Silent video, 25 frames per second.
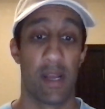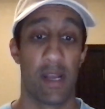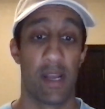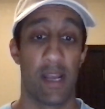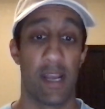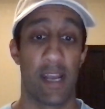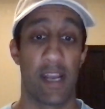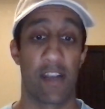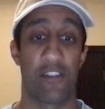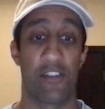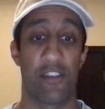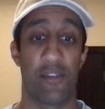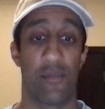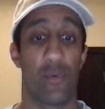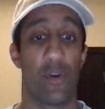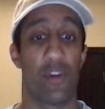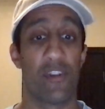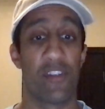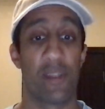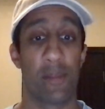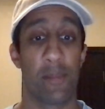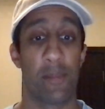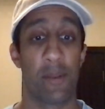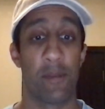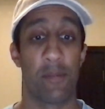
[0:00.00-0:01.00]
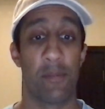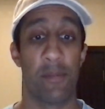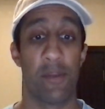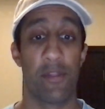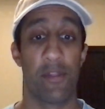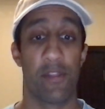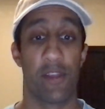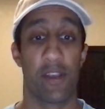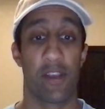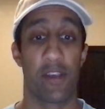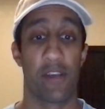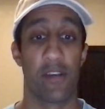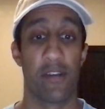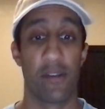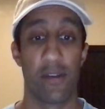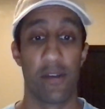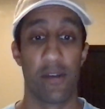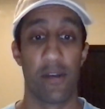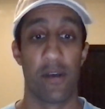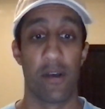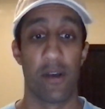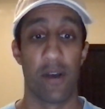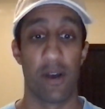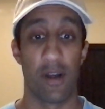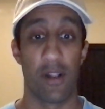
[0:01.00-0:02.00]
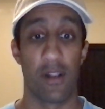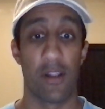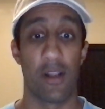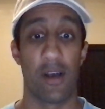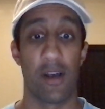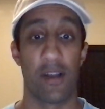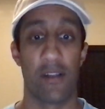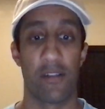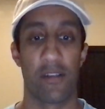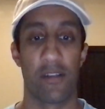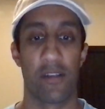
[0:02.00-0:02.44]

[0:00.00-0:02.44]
actually ones that made me think a lot